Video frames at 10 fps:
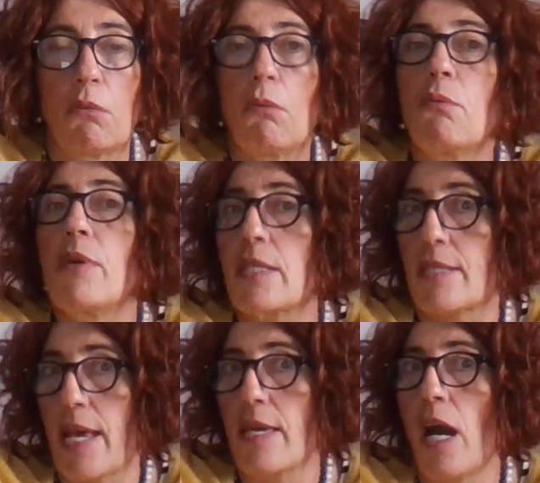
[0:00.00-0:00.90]
we
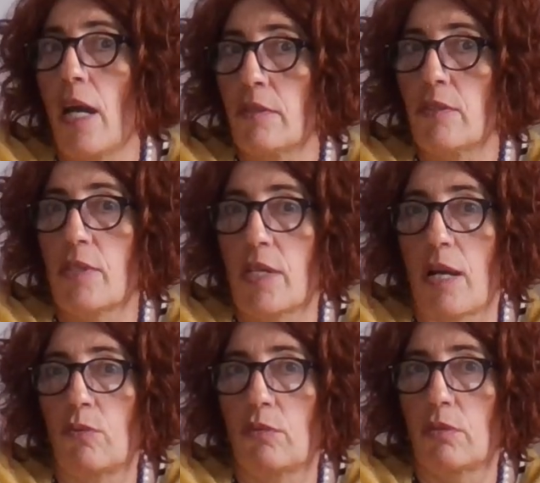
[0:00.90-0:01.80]
say
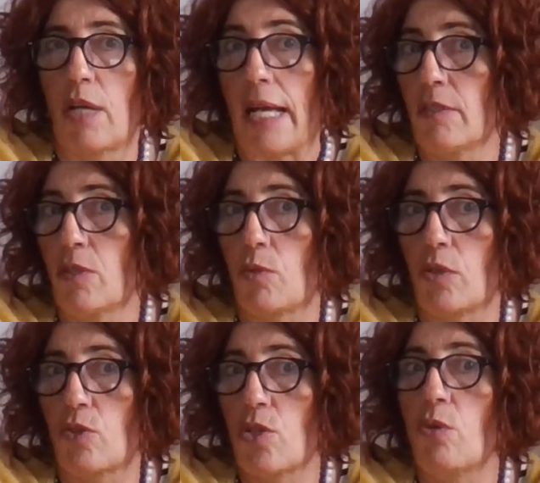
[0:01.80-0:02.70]

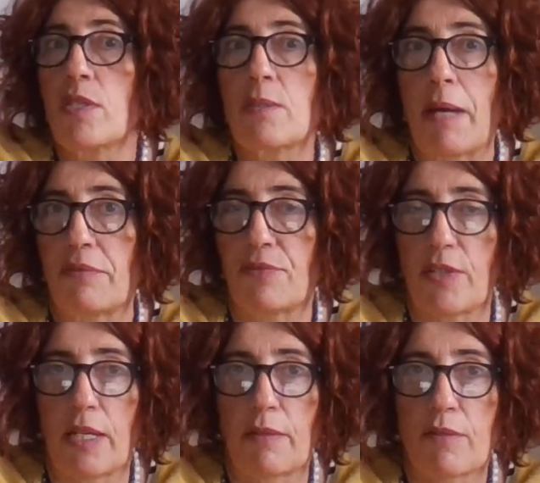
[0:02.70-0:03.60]
underworld. So it's
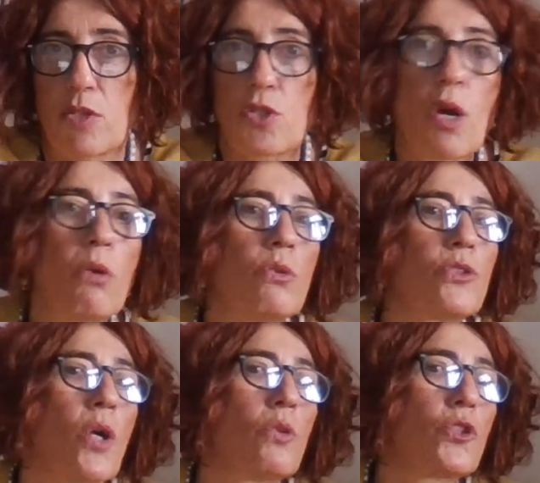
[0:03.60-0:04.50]
mafia. So
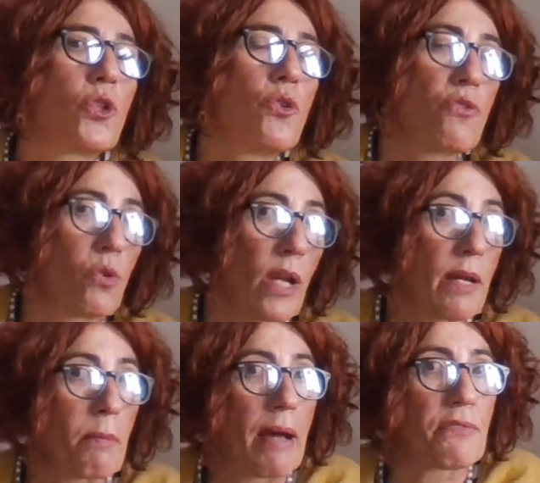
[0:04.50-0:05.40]
those who rule are
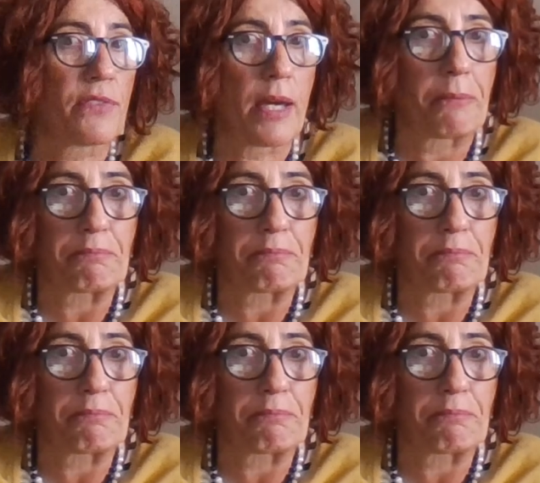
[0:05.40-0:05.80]
mafia.